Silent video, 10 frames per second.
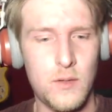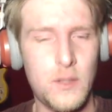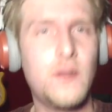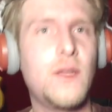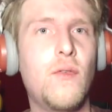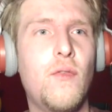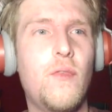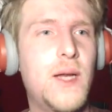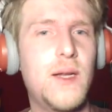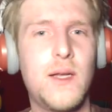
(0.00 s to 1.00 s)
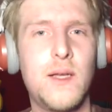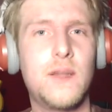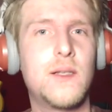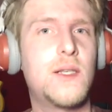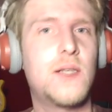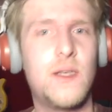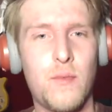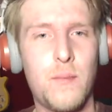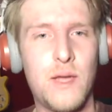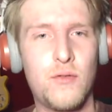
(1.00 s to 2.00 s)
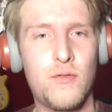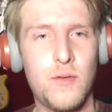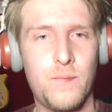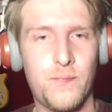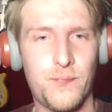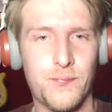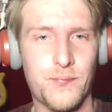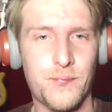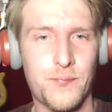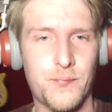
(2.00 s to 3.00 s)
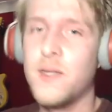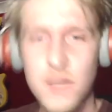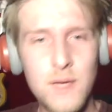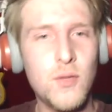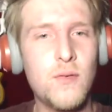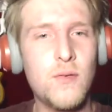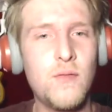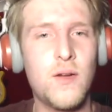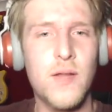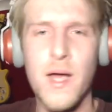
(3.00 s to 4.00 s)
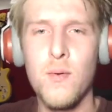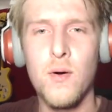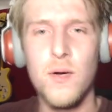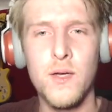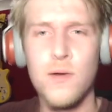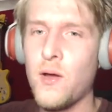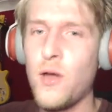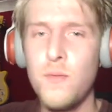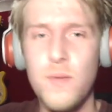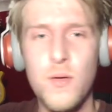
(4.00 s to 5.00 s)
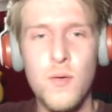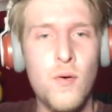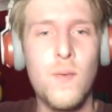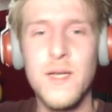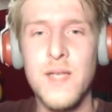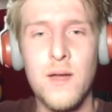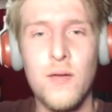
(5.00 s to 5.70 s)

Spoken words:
I don't think we've been in here. This is a different bedroom. Dear mother and father, how are you? I hope you are always